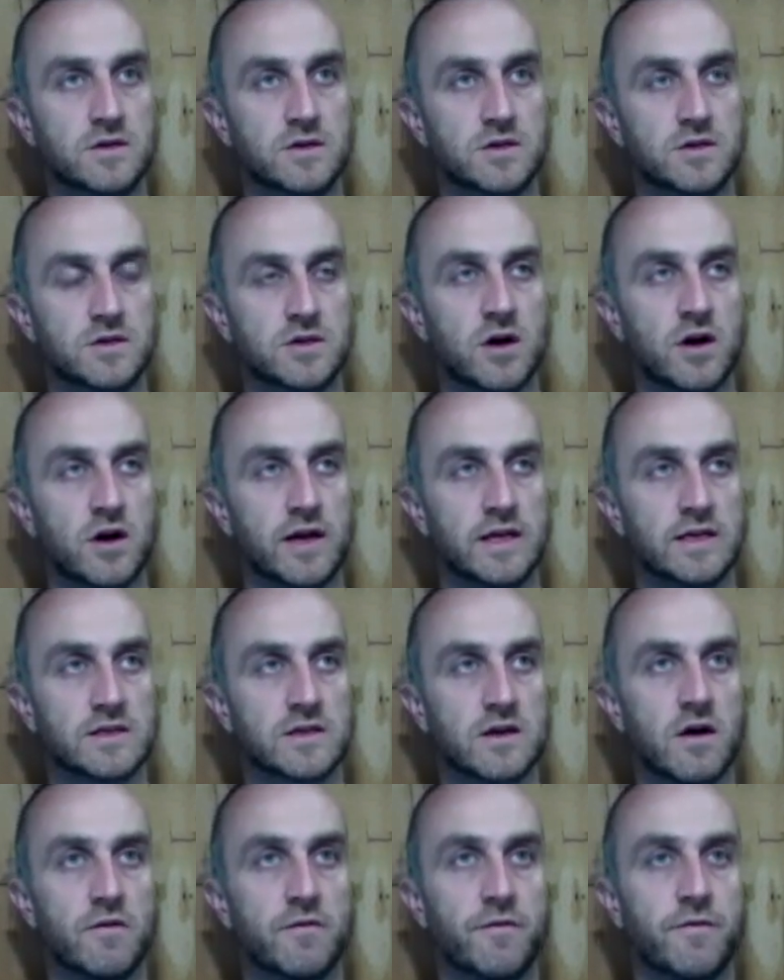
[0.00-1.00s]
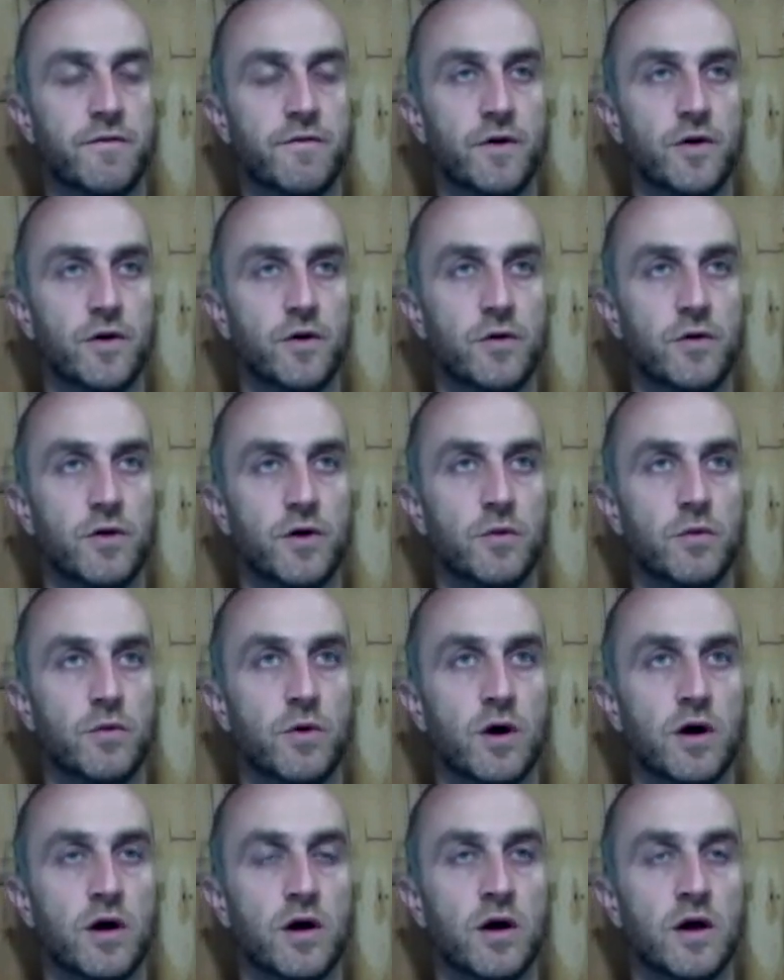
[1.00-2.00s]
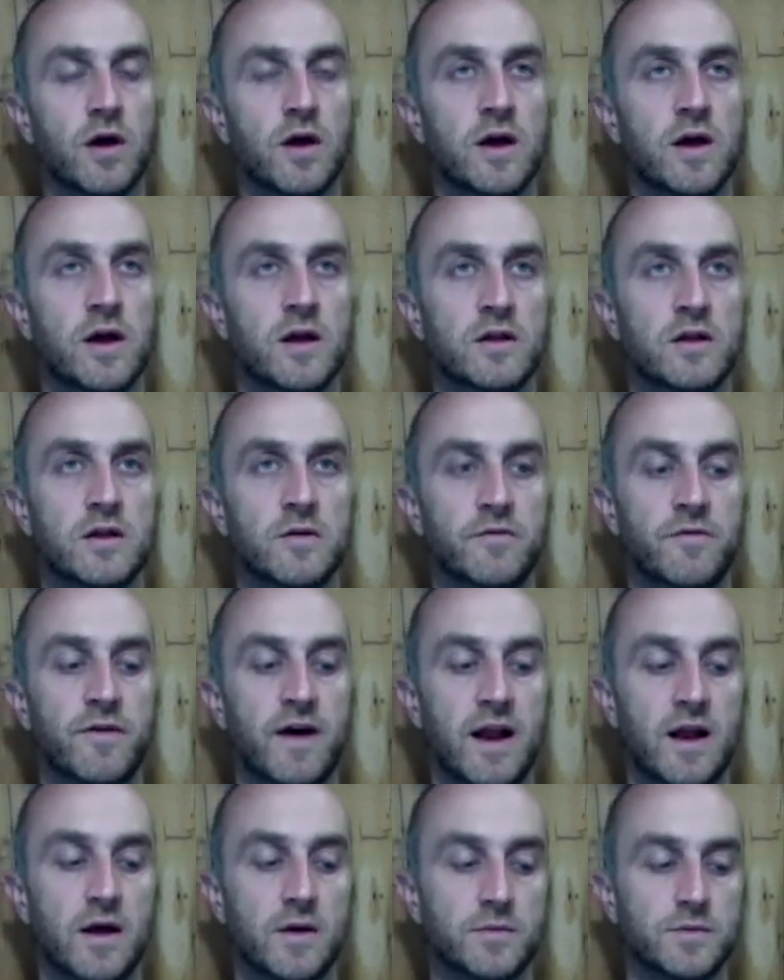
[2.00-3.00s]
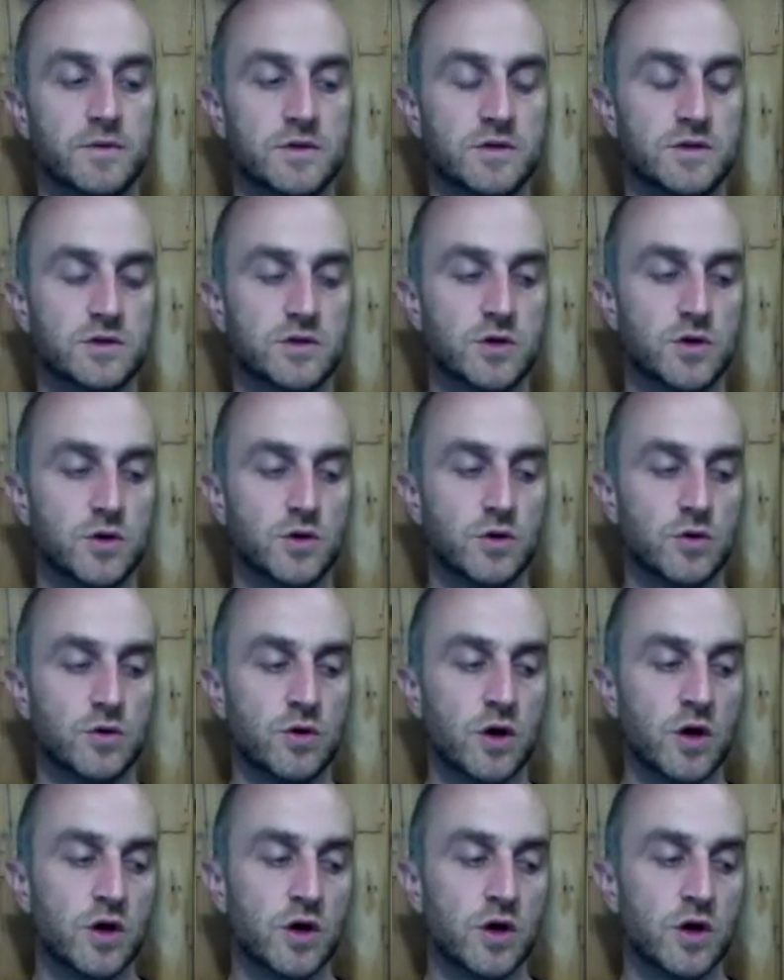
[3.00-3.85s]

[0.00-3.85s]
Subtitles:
Chinese kung fu that were developed to